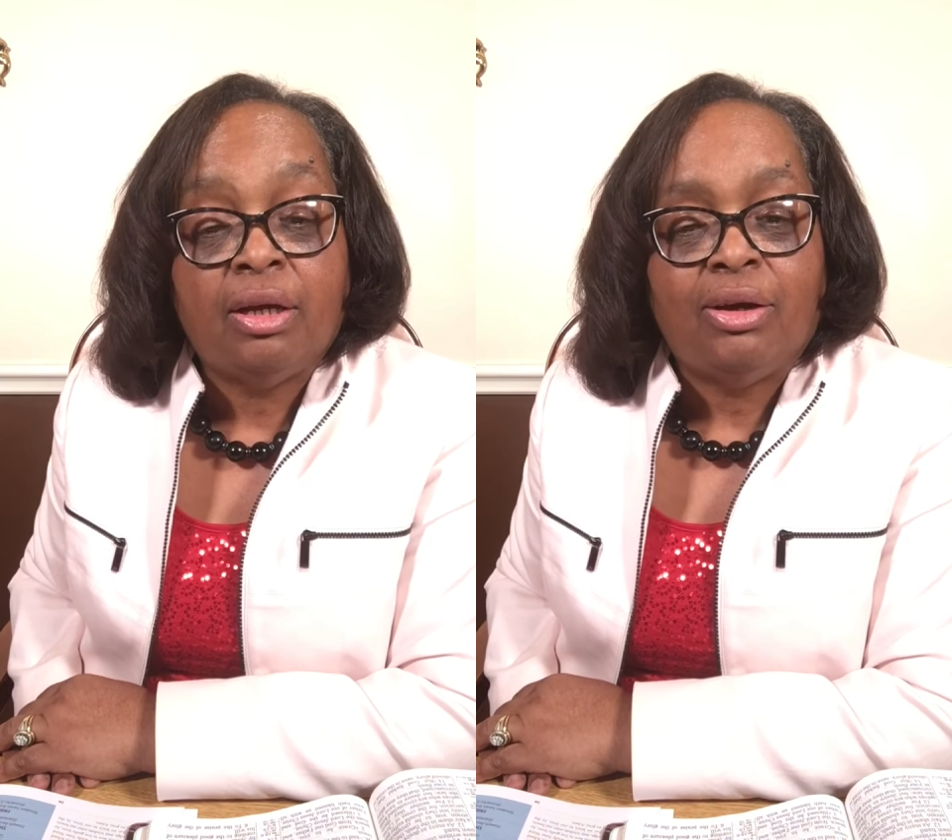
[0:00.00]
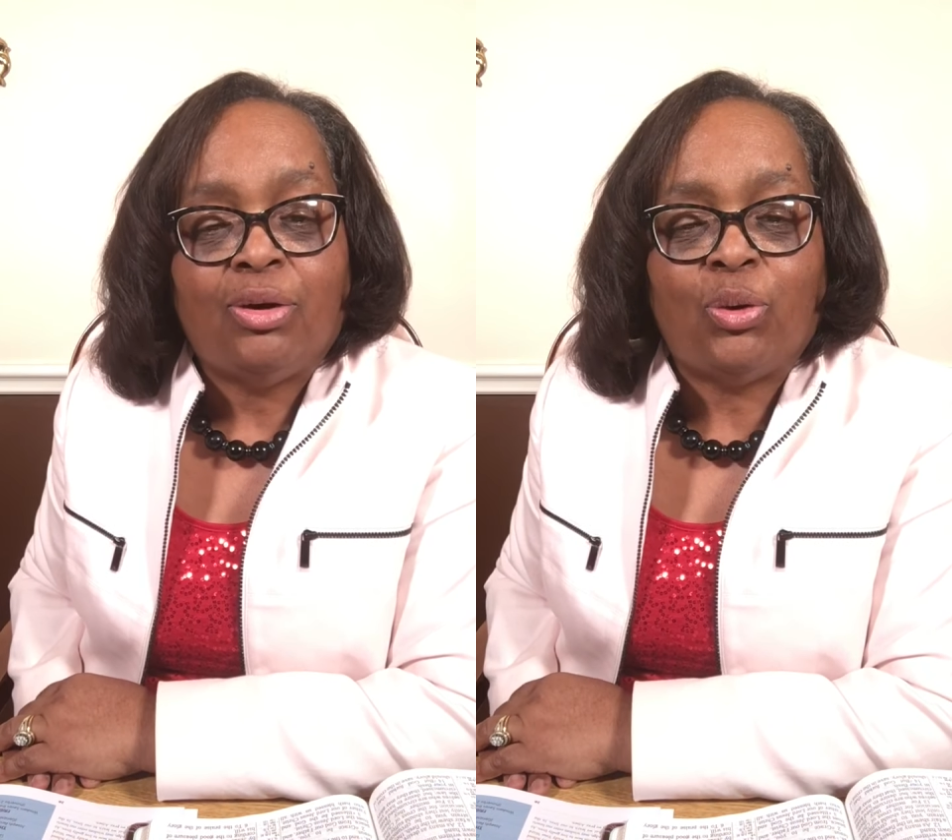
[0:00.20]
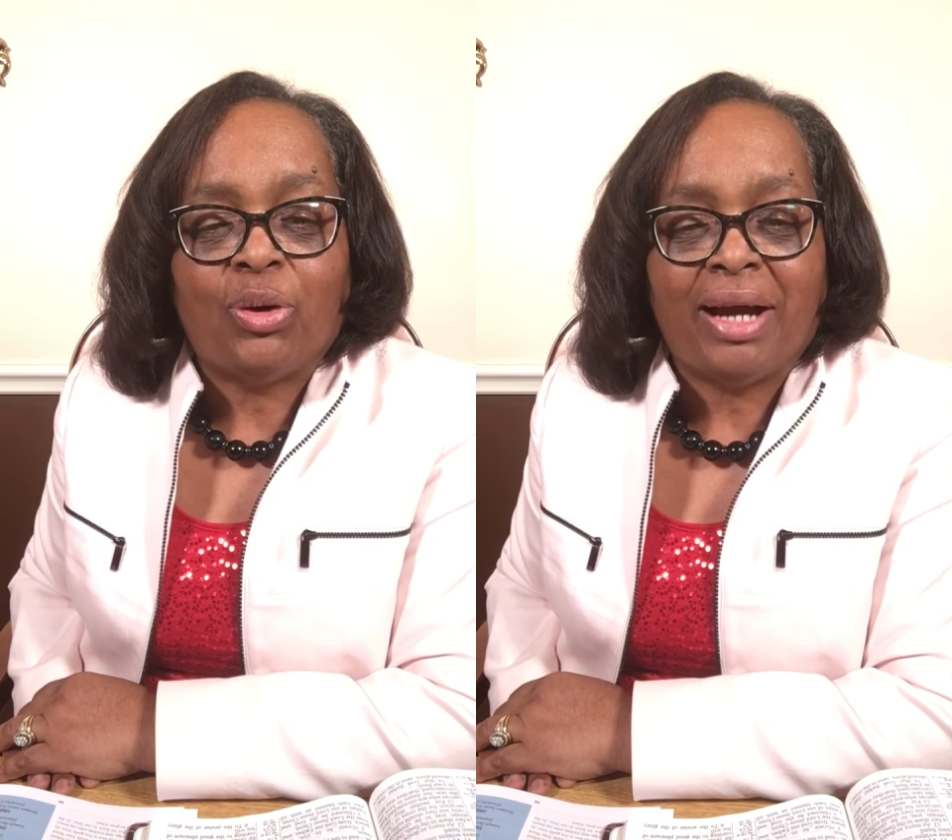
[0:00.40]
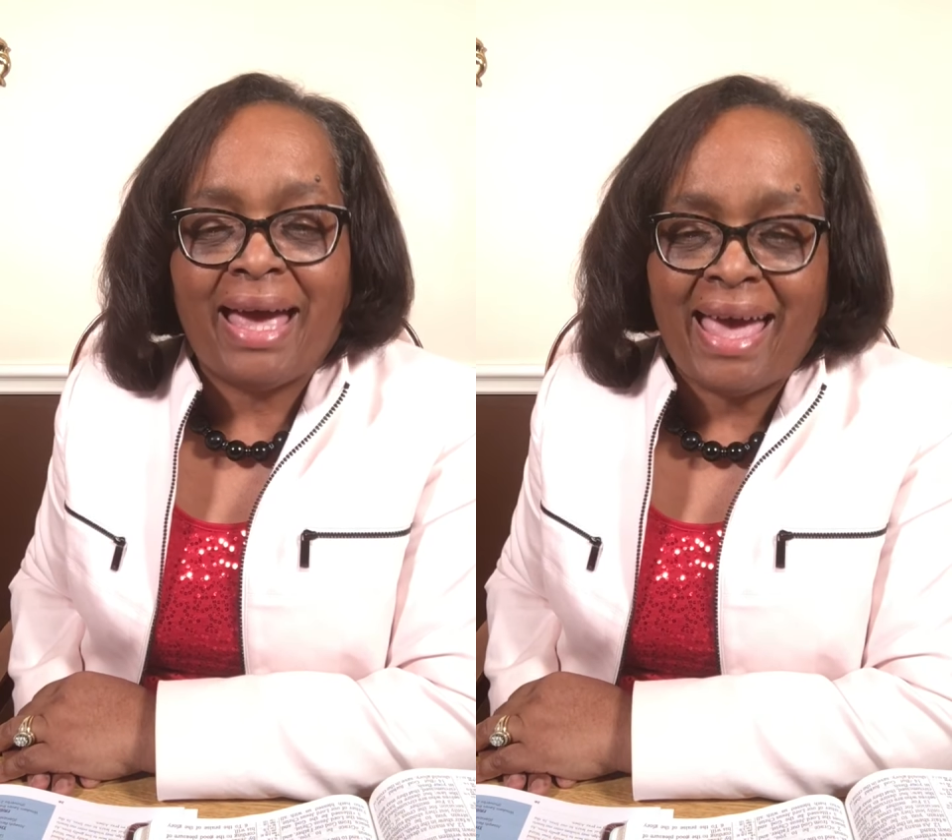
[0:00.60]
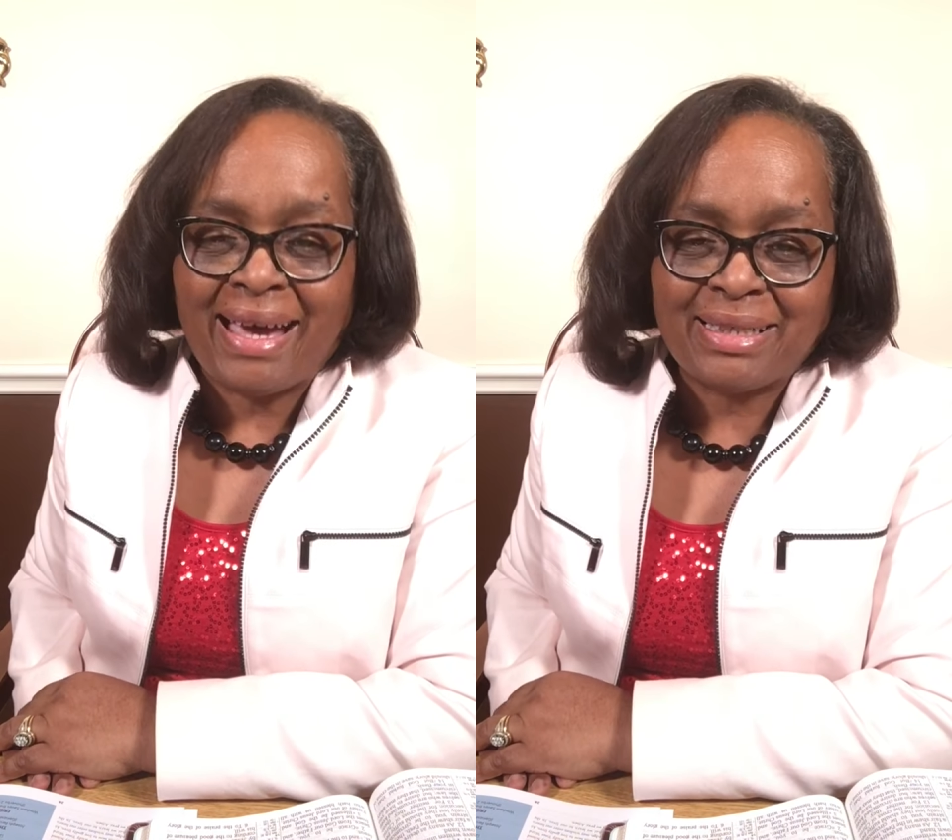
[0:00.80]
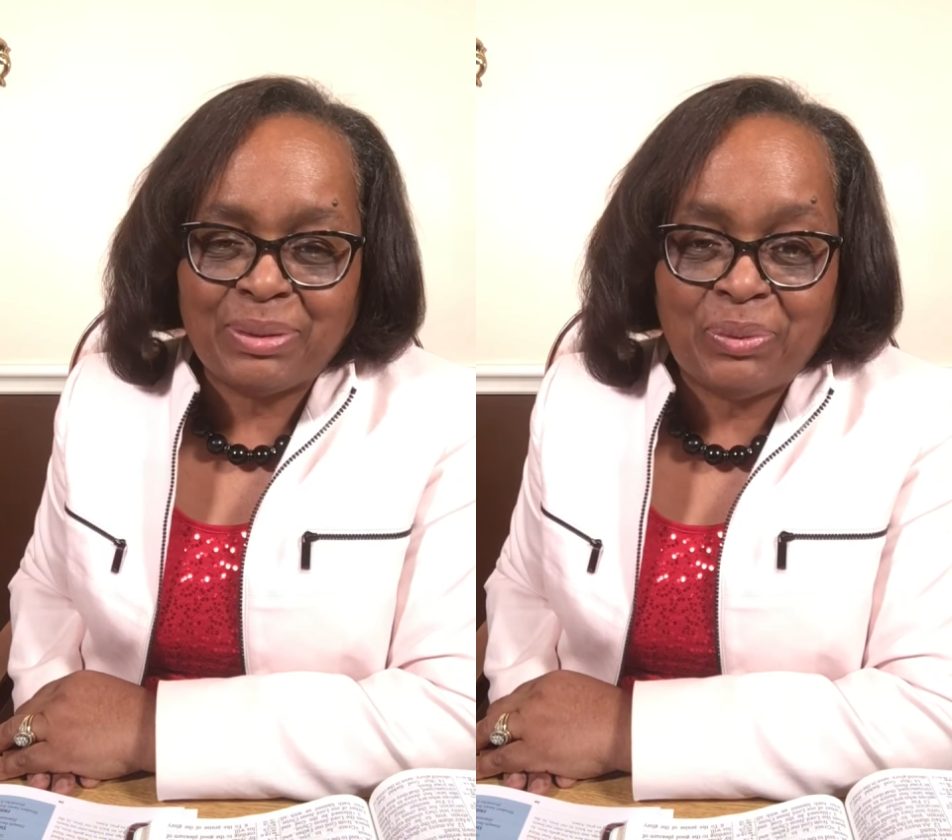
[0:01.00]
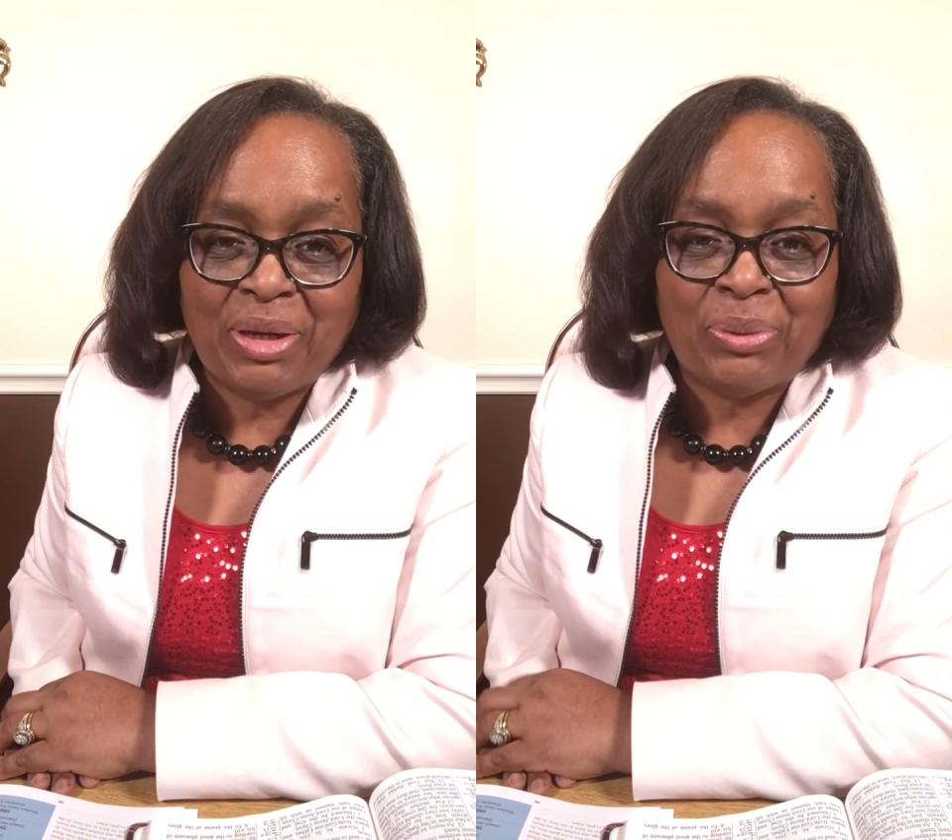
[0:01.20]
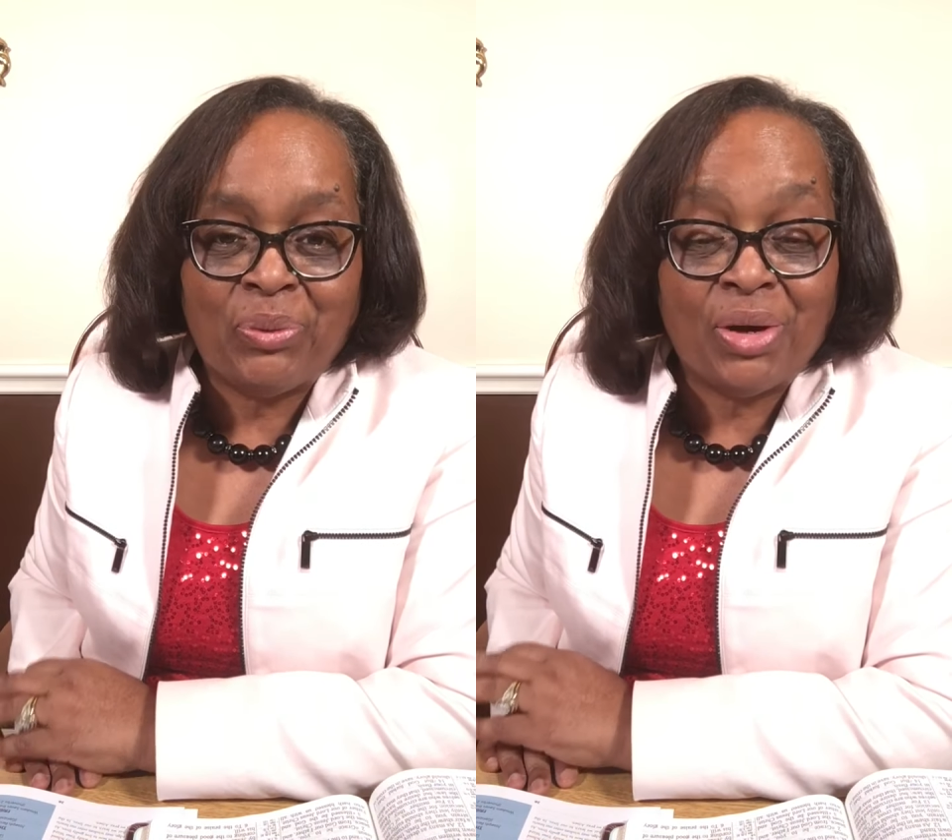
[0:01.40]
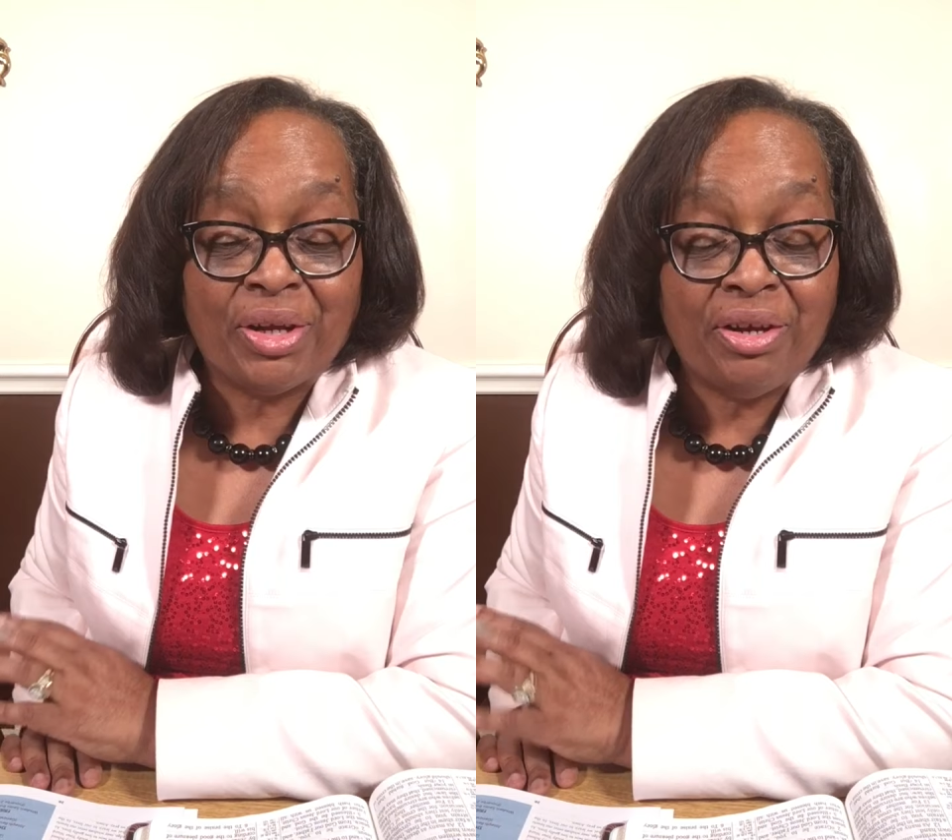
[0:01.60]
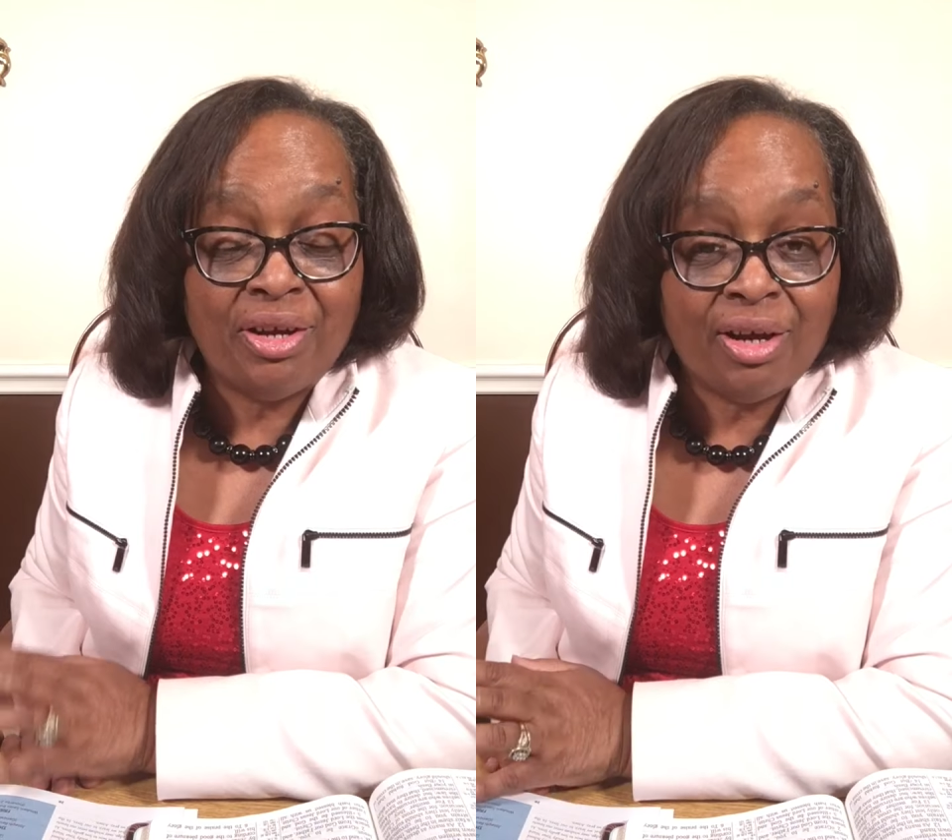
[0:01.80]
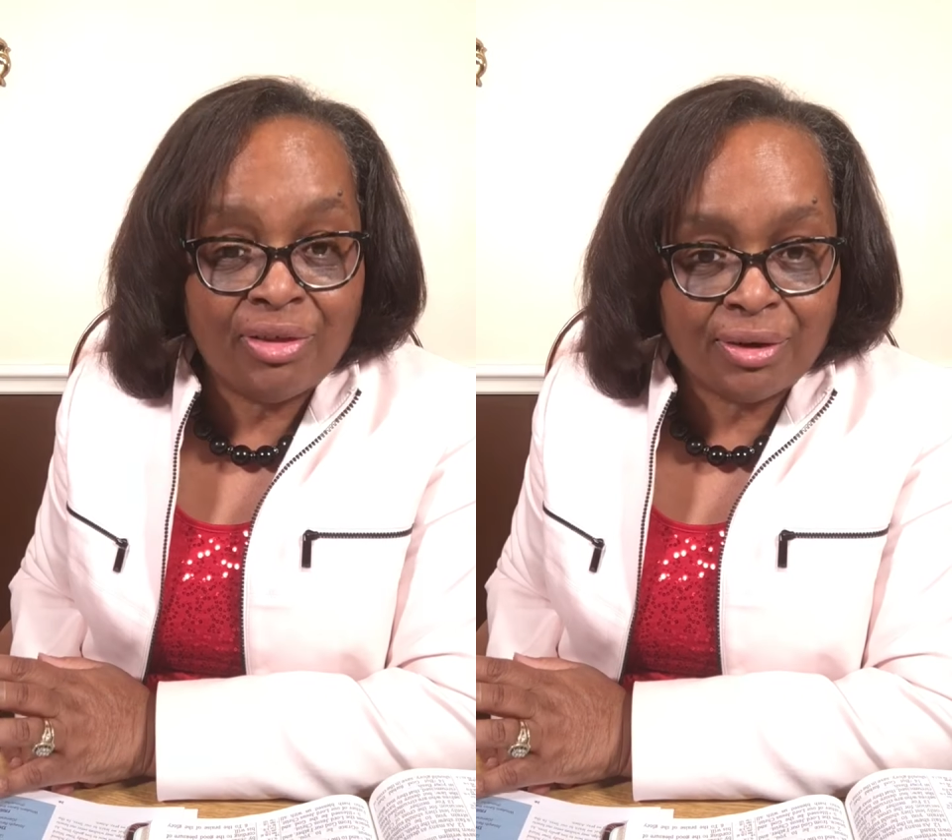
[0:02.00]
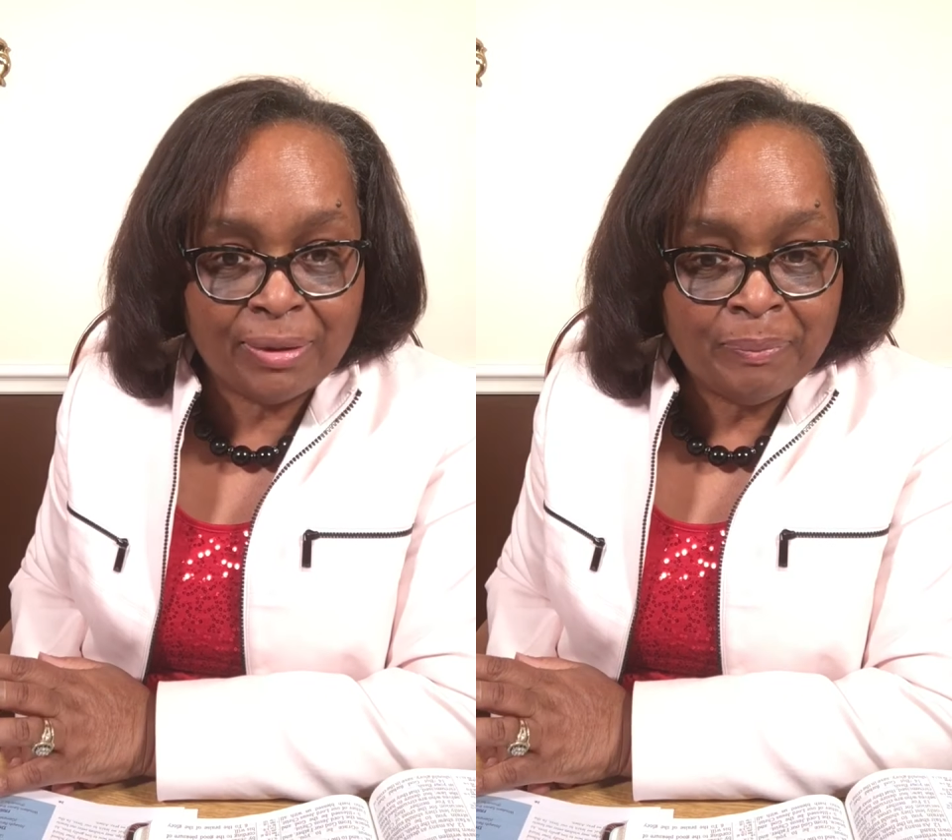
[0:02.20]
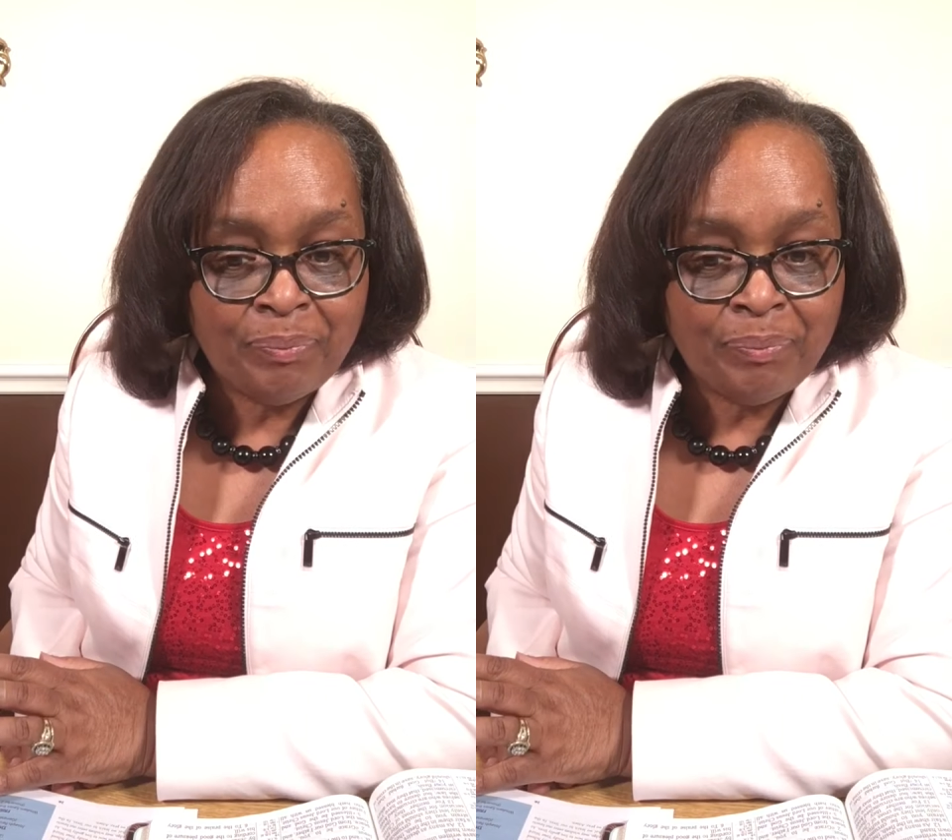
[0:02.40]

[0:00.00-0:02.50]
or act with one another.